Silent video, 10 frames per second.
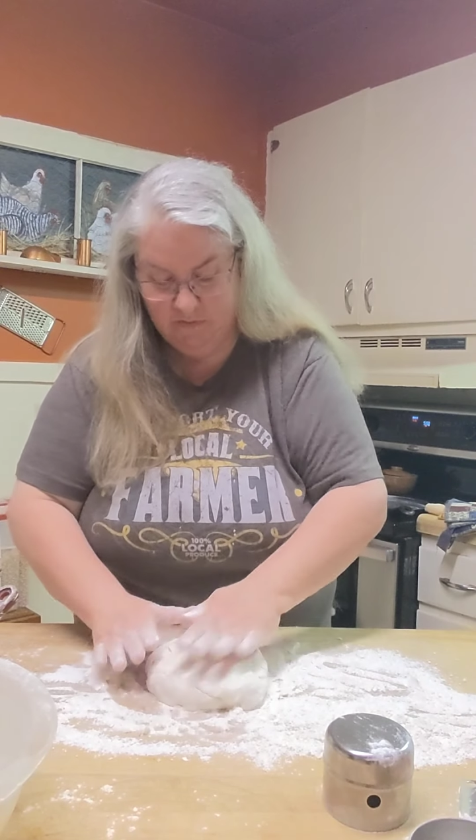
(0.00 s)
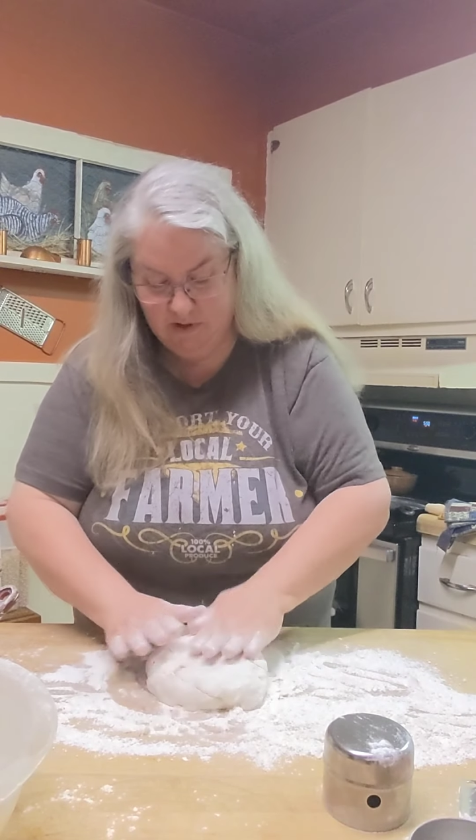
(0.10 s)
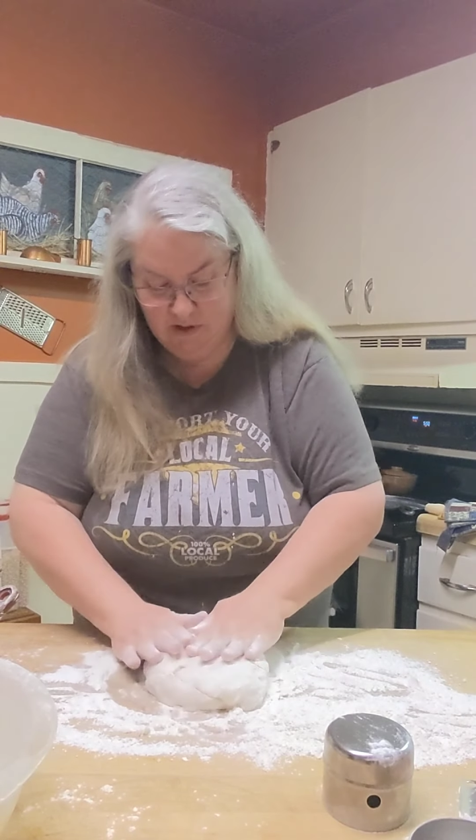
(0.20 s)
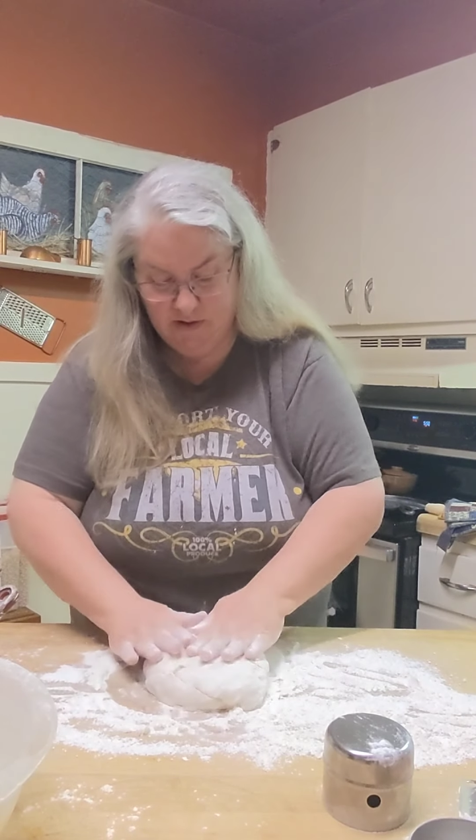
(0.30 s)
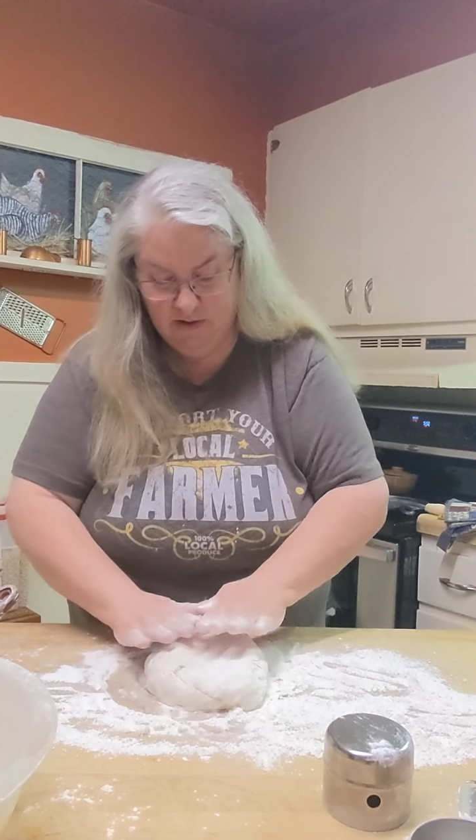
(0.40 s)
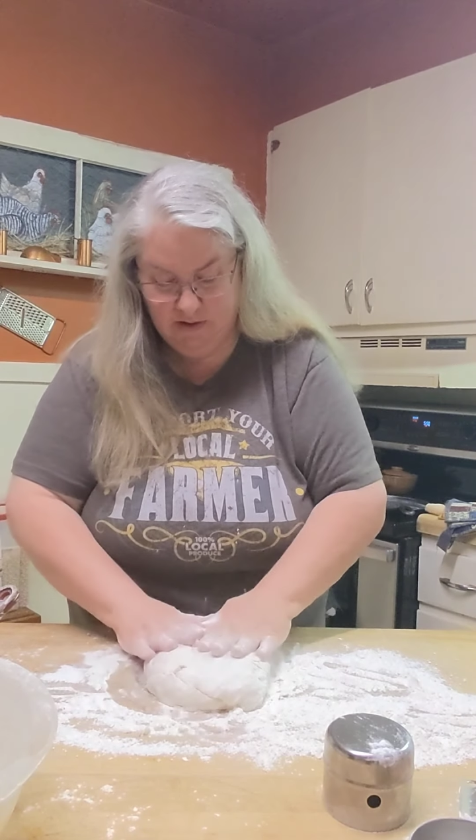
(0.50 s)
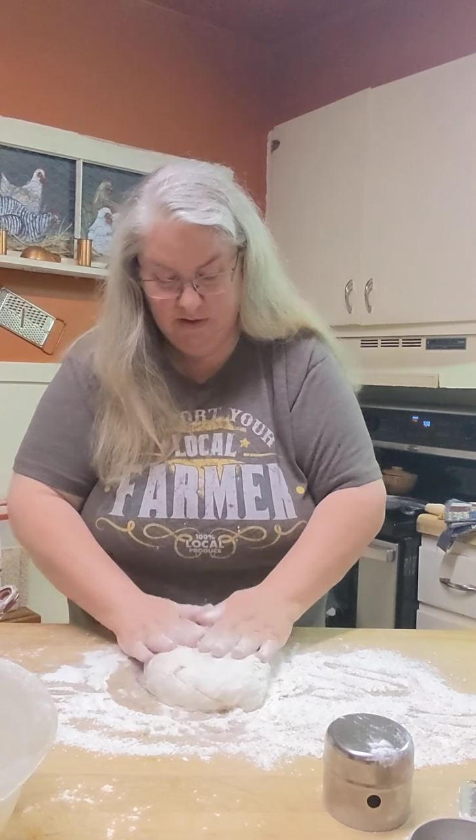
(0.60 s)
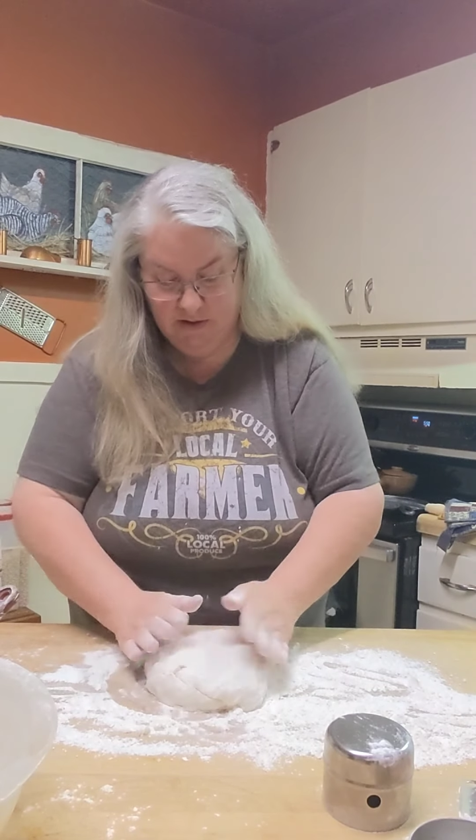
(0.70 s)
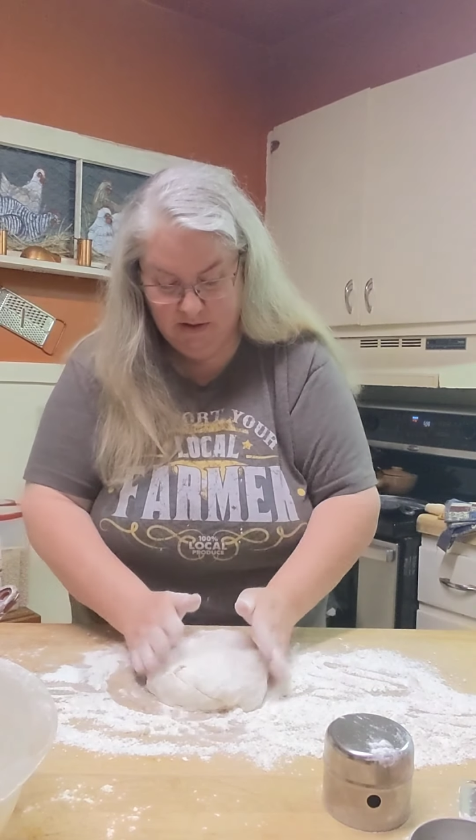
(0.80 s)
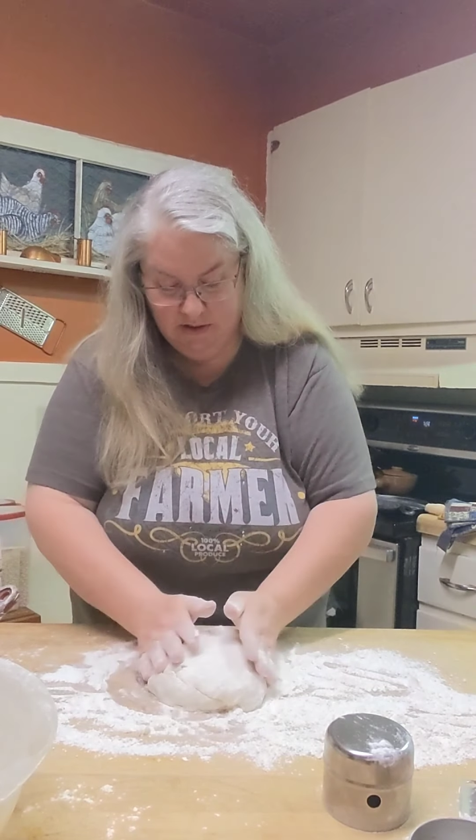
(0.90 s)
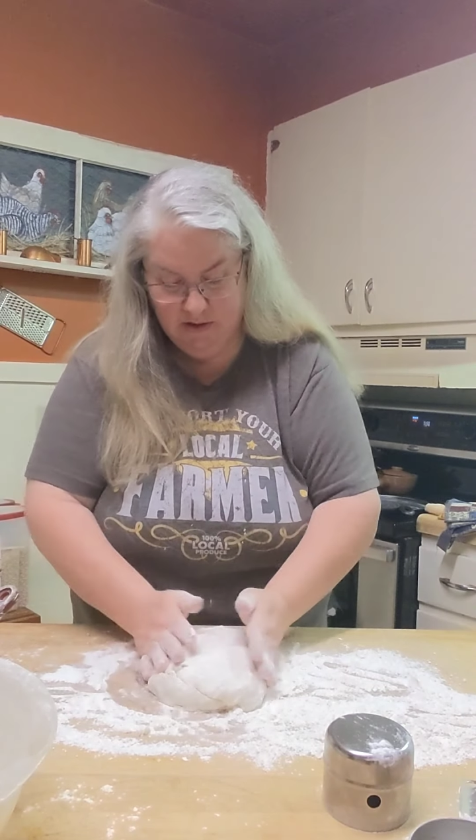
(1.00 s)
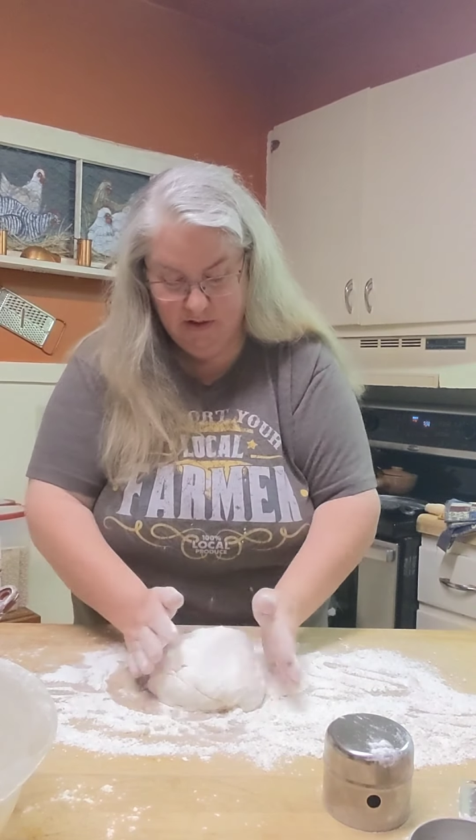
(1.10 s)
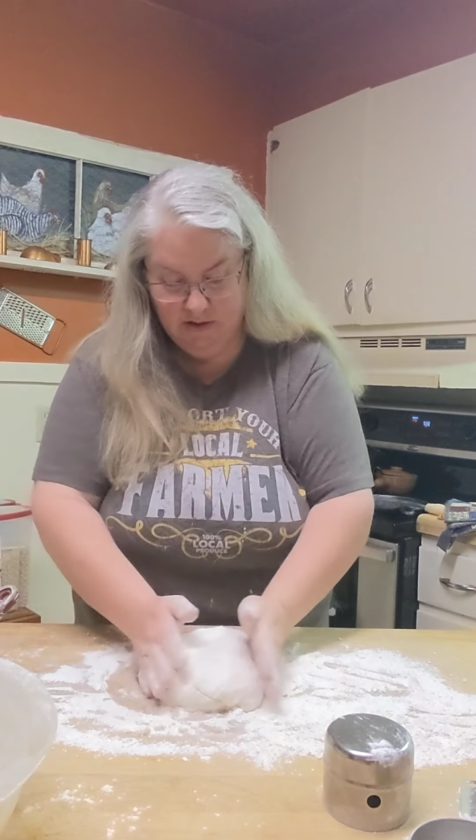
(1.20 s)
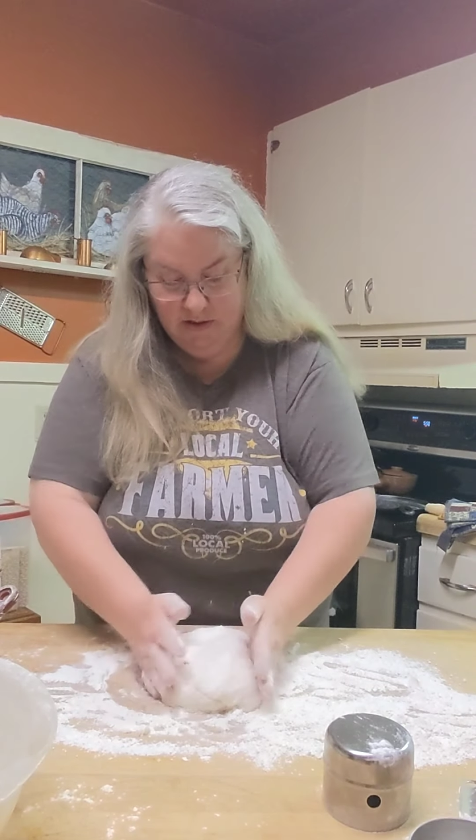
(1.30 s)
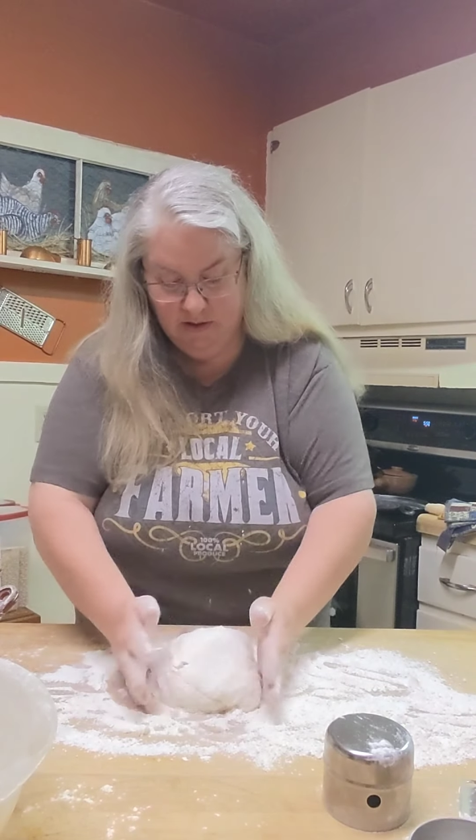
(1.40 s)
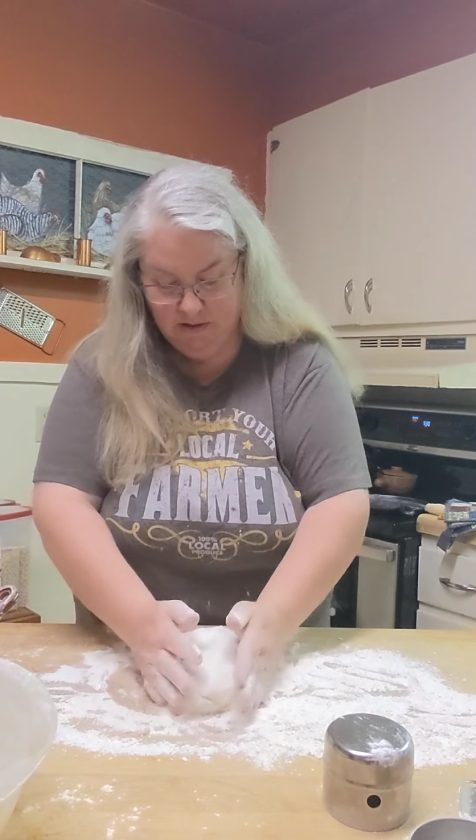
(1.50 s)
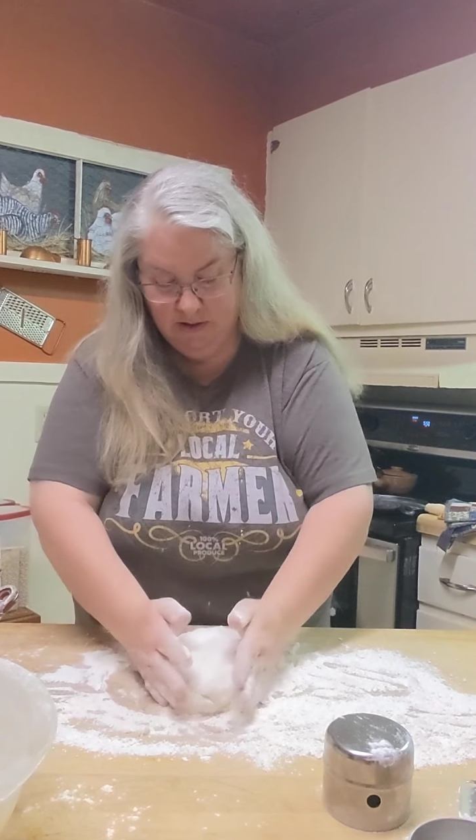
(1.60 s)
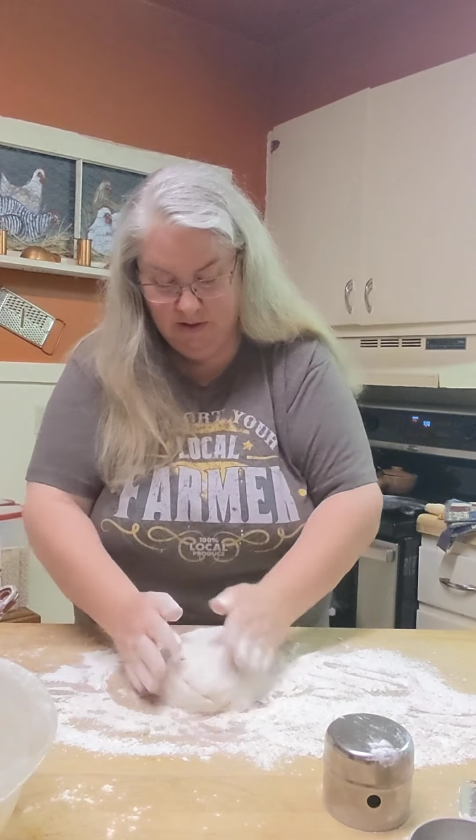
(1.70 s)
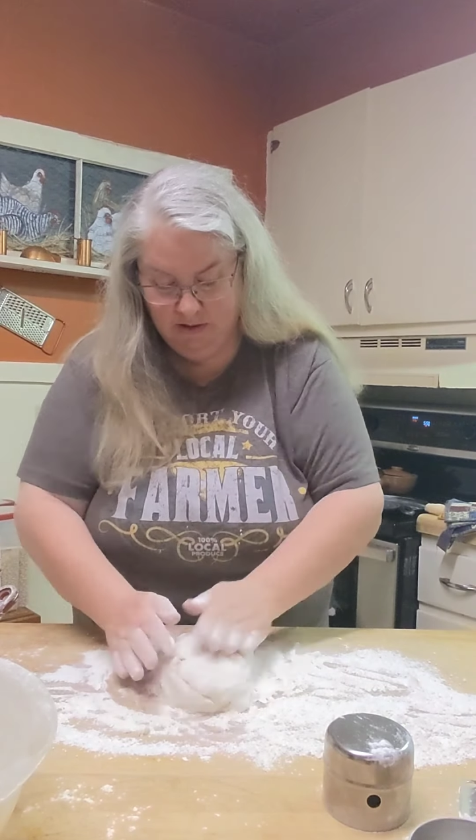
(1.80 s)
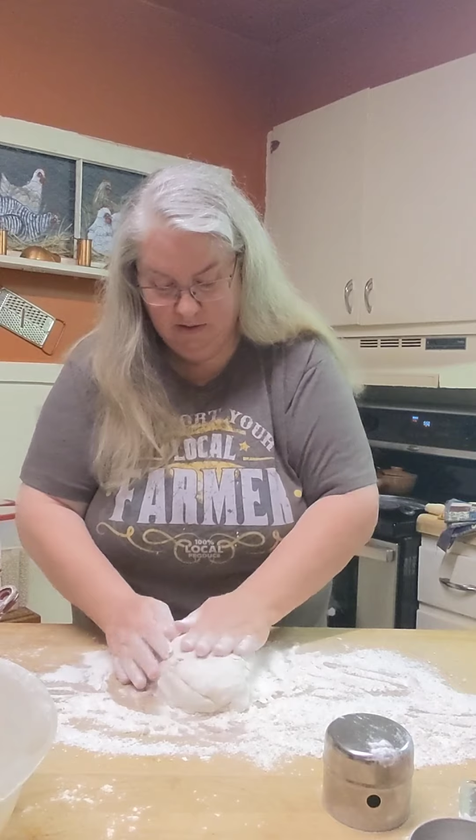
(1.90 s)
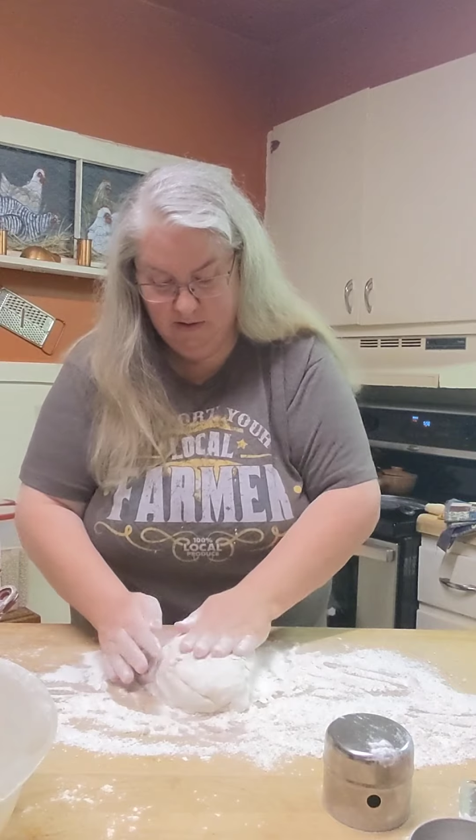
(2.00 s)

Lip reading: Alright? Now,